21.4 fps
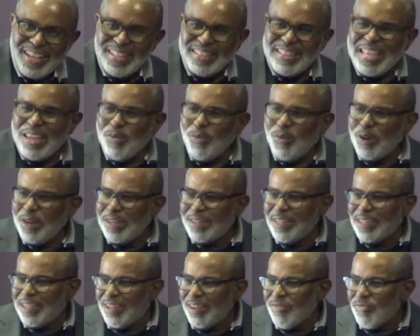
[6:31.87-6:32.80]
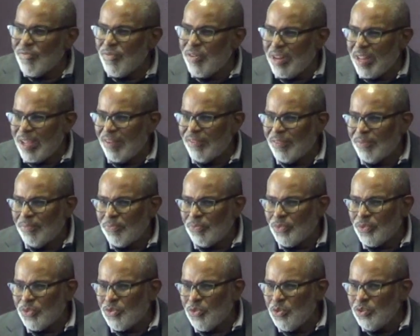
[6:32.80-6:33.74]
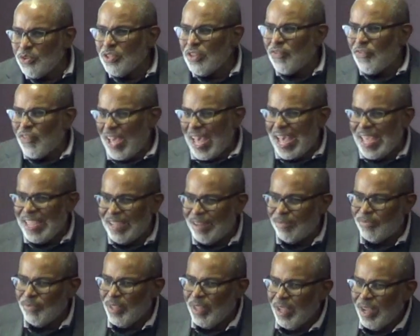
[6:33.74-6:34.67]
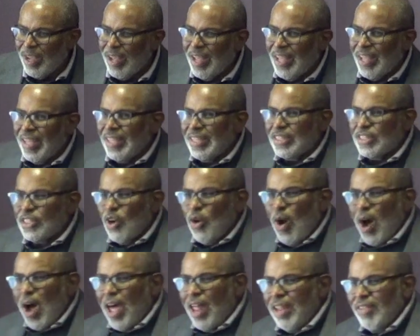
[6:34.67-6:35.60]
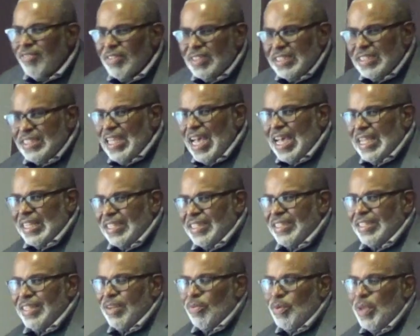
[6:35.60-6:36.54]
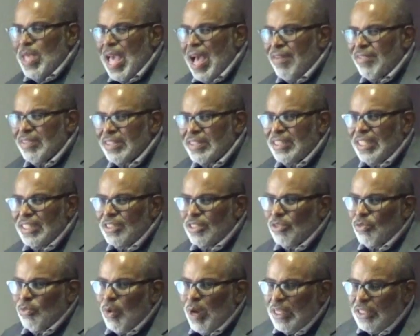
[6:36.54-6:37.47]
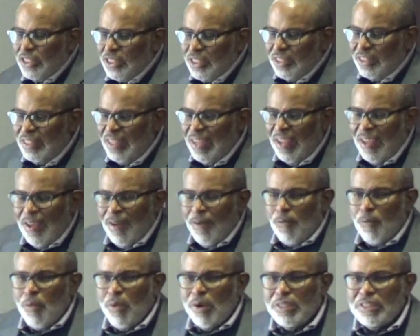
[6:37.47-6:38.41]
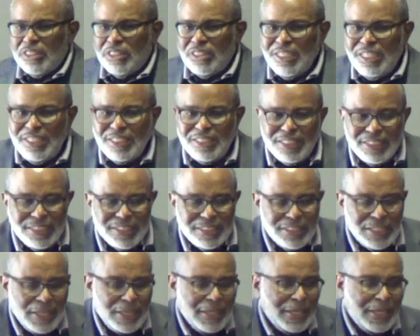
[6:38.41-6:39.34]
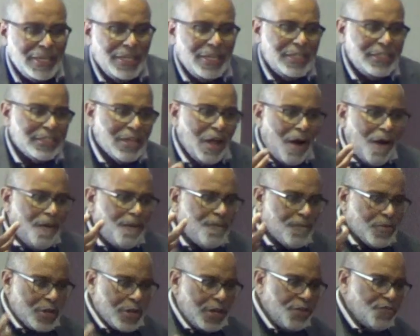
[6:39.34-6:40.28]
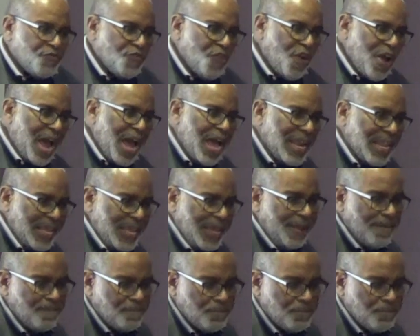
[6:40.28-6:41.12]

They wanted to get rid of him, crucify him. So all of a sudden, we have a situation where Jesus is on Good Friday,